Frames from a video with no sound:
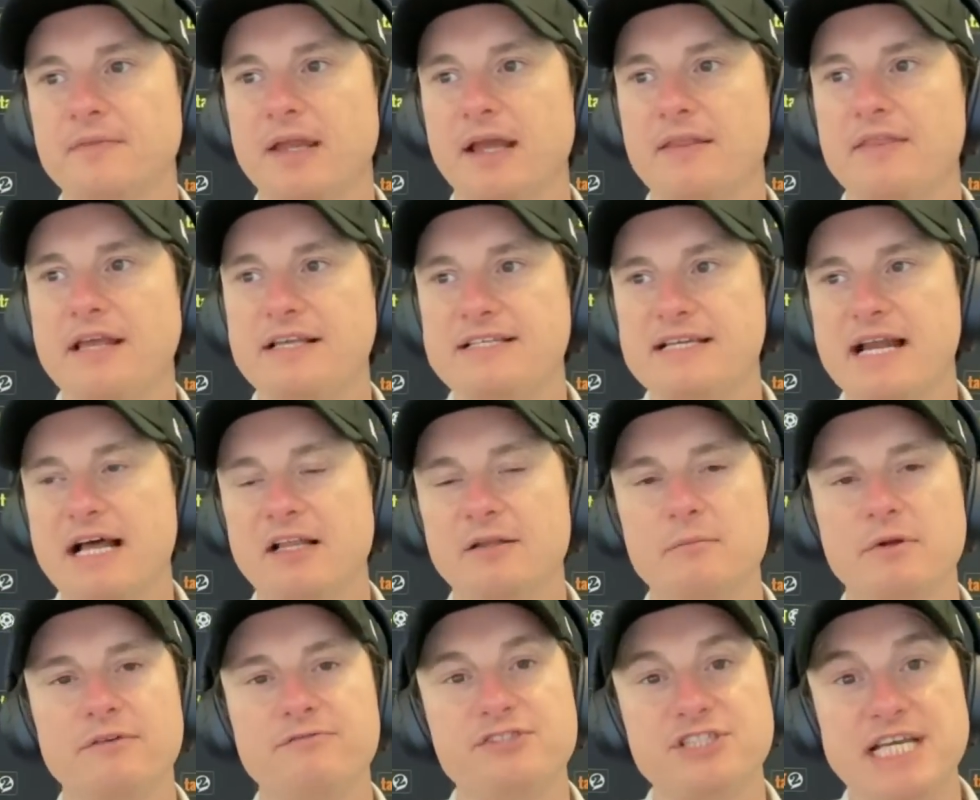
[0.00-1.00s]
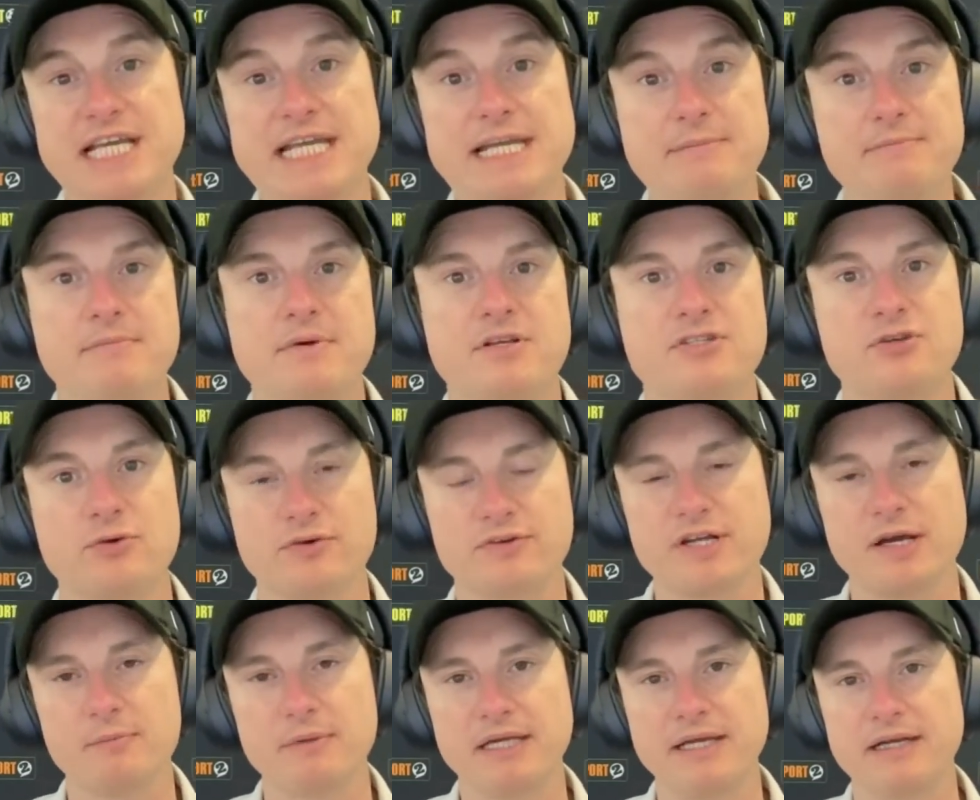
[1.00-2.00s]
There's an element of team sort of
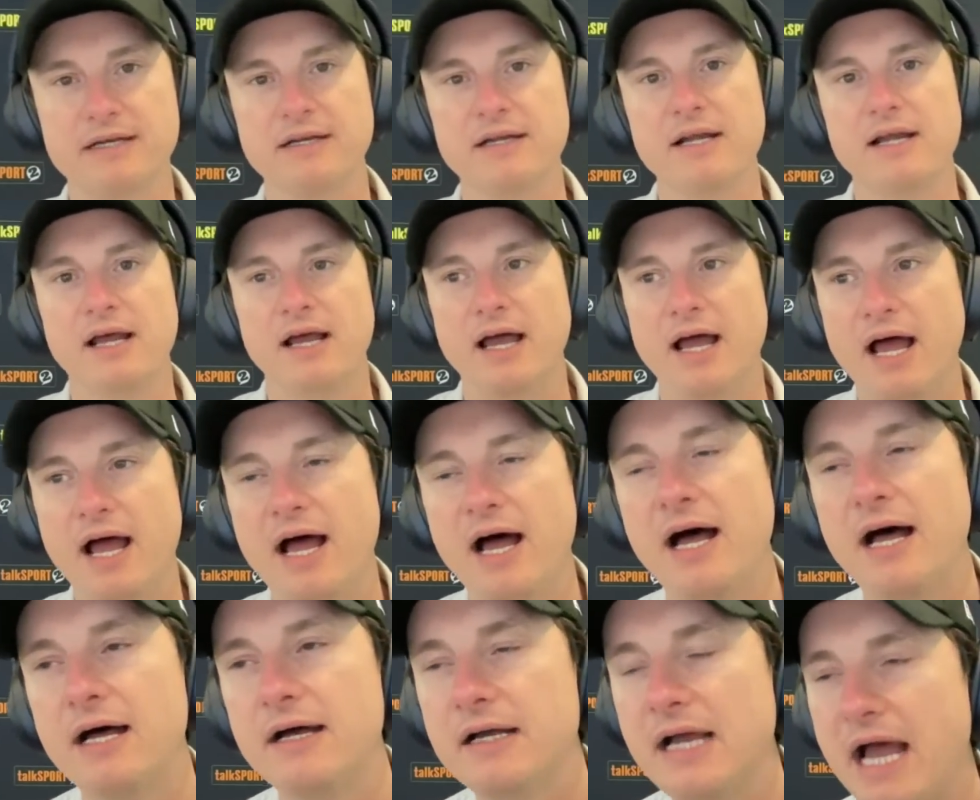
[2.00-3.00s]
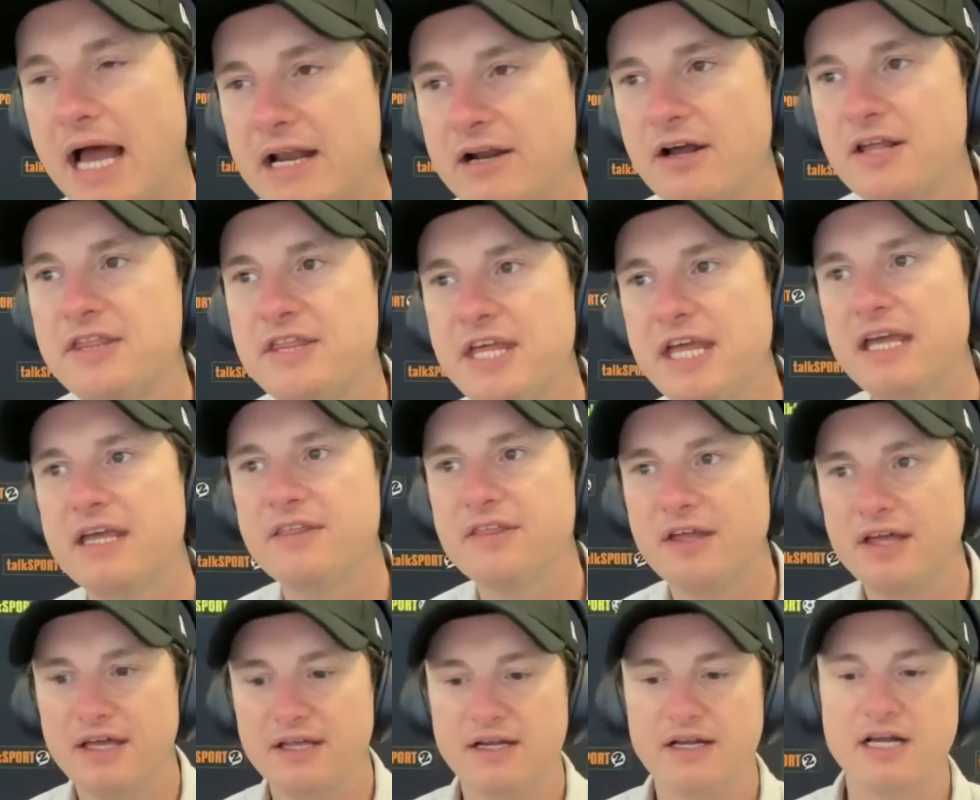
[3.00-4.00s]
coming in. And I think
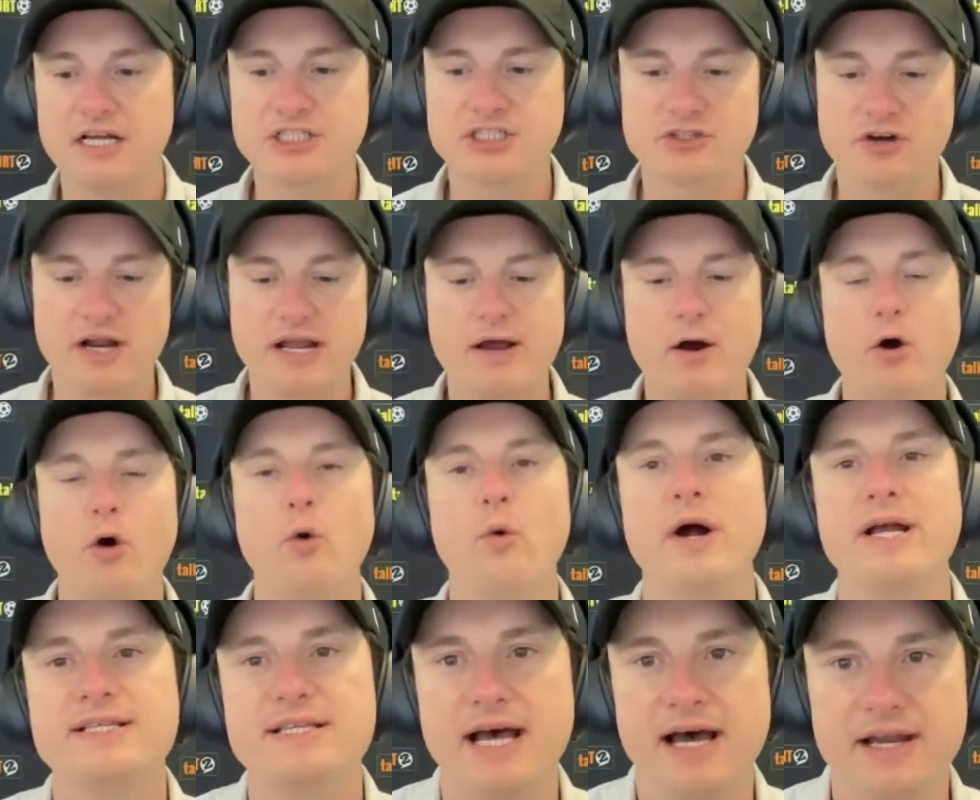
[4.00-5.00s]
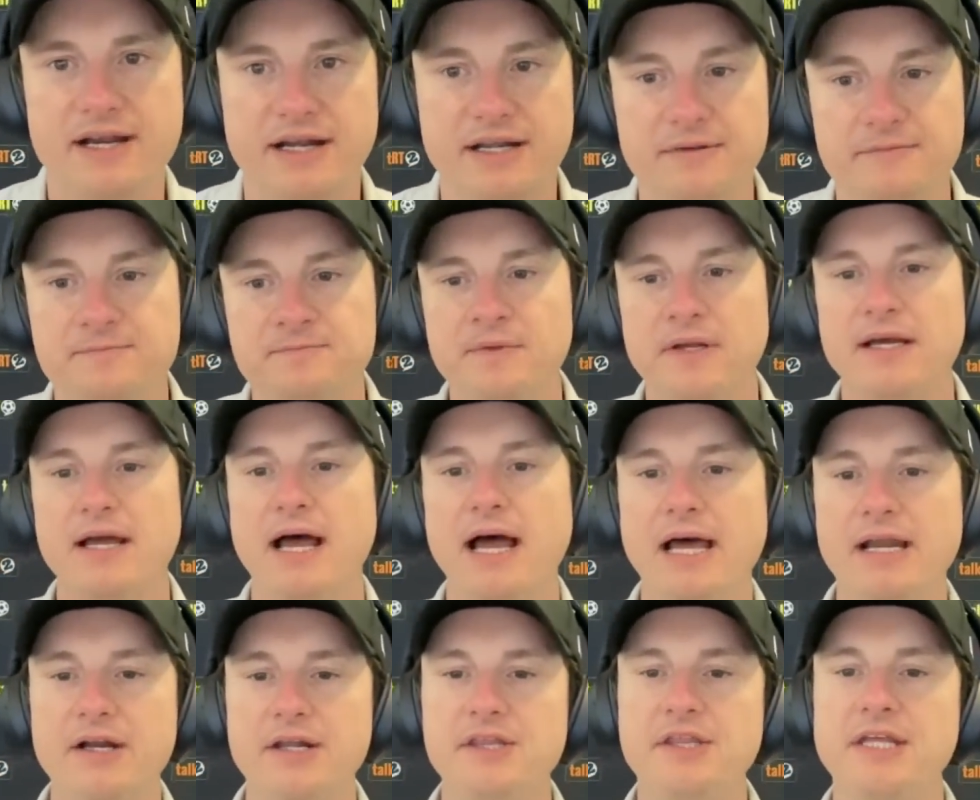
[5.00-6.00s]
that Australia always had it,
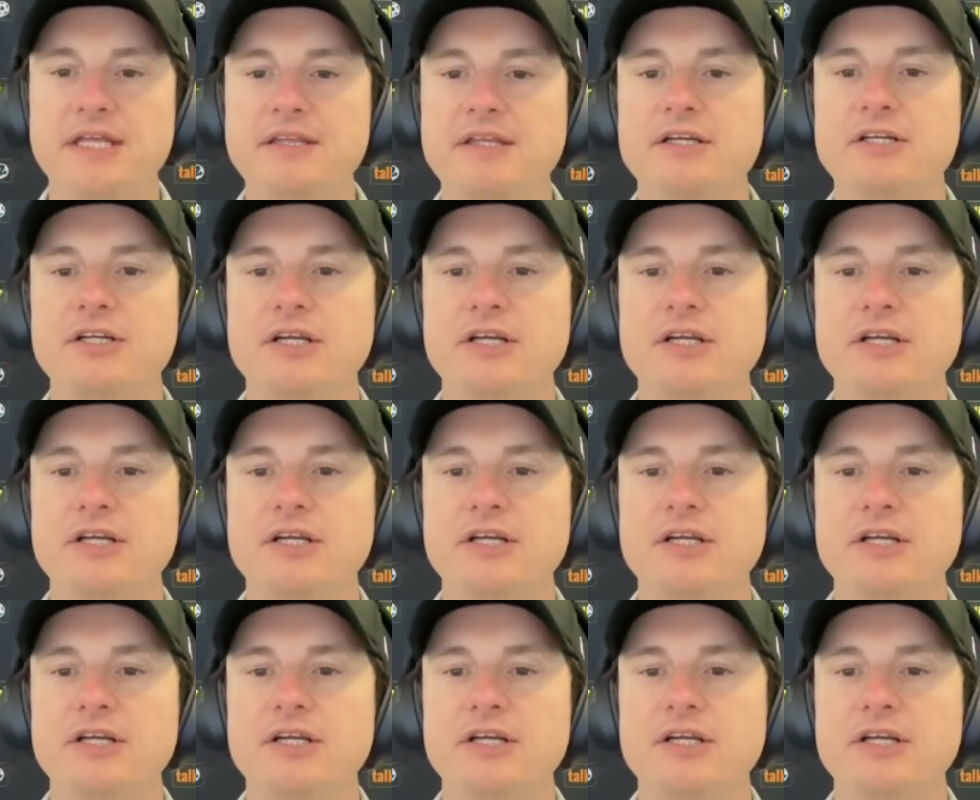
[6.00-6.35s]
and I think that,